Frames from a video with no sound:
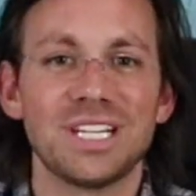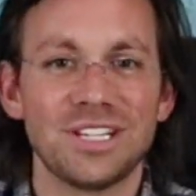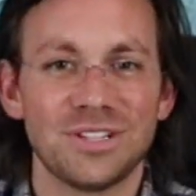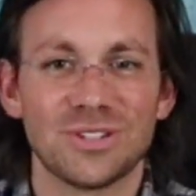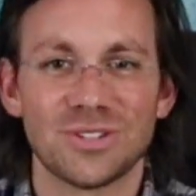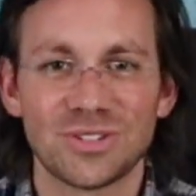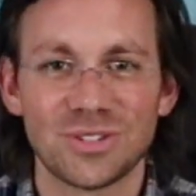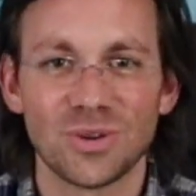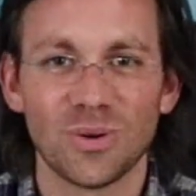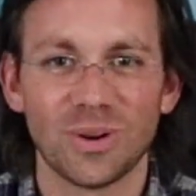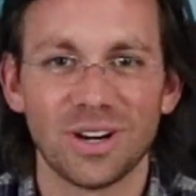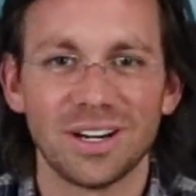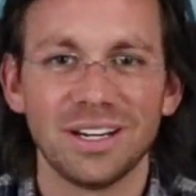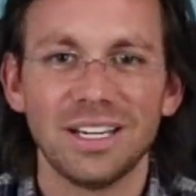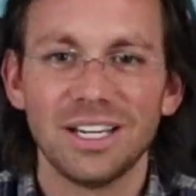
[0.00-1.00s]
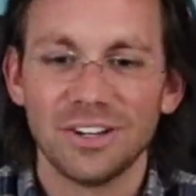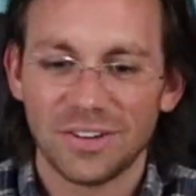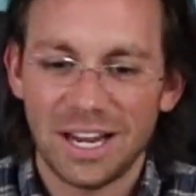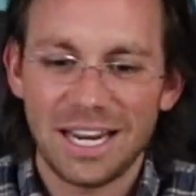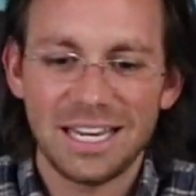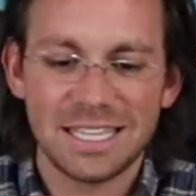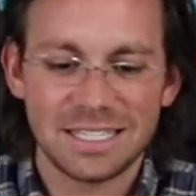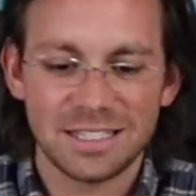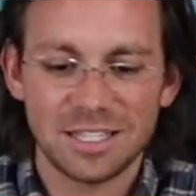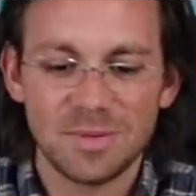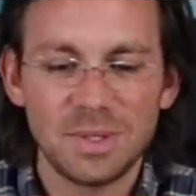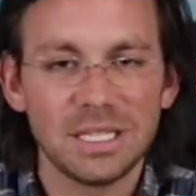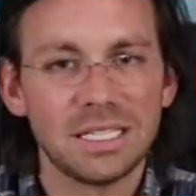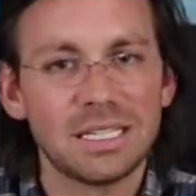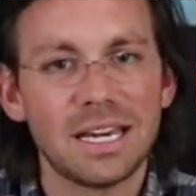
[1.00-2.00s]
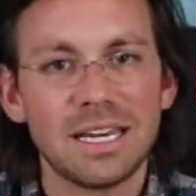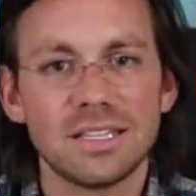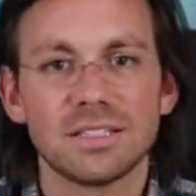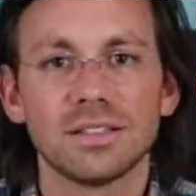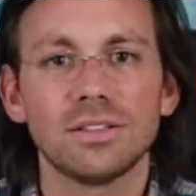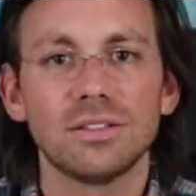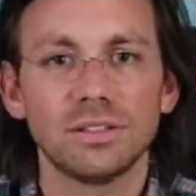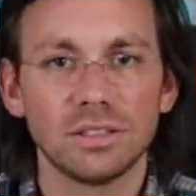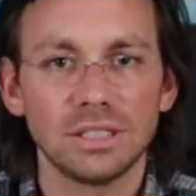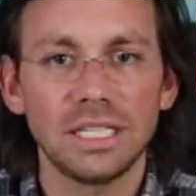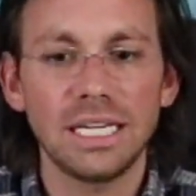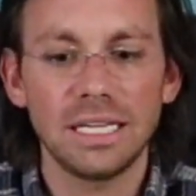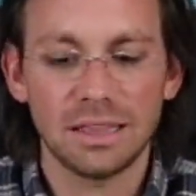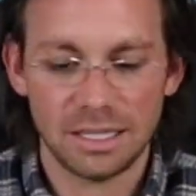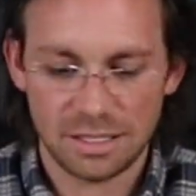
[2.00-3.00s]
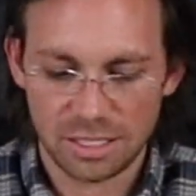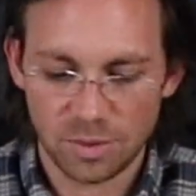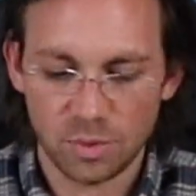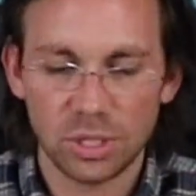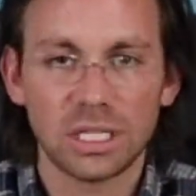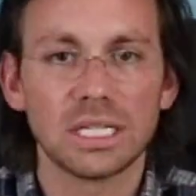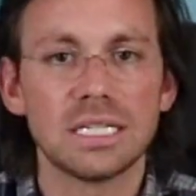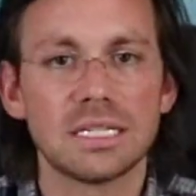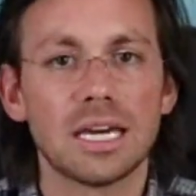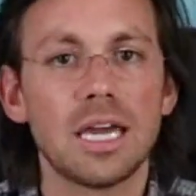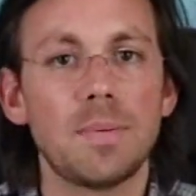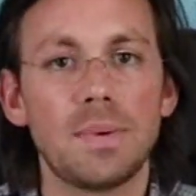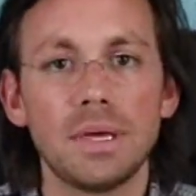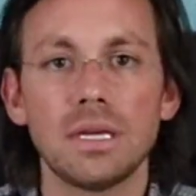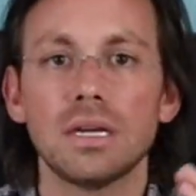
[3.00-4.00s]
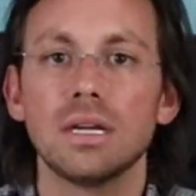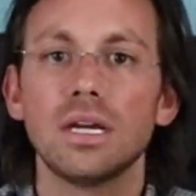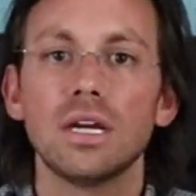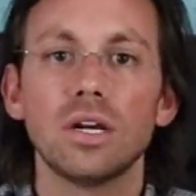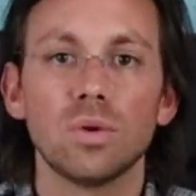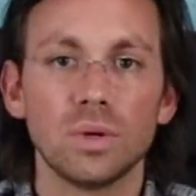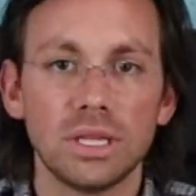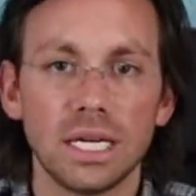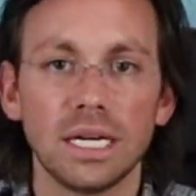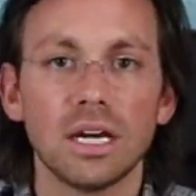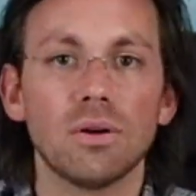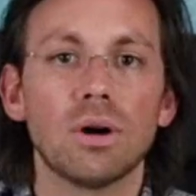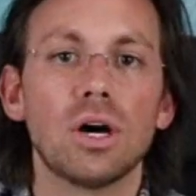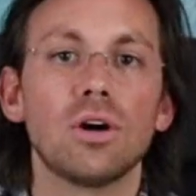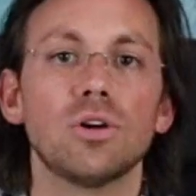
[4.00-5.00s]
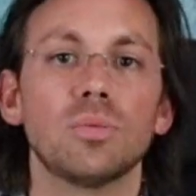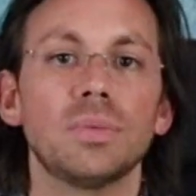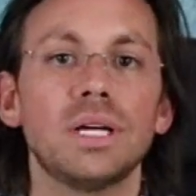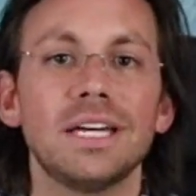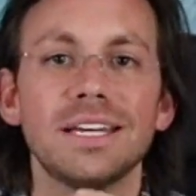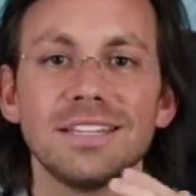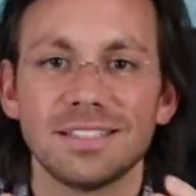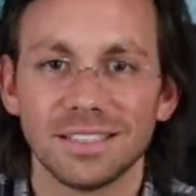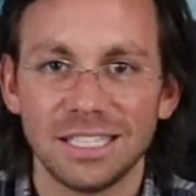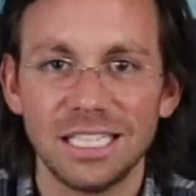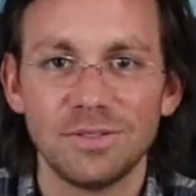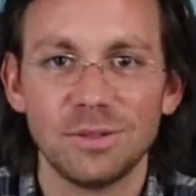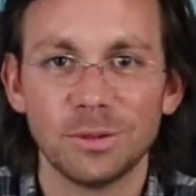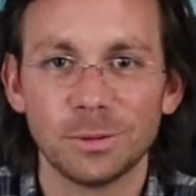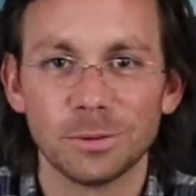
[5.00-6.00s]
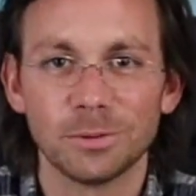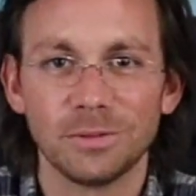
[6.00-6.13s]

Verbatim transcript: in your store, right? It's going to be a nice little link that someone can type in when they go home to leave you a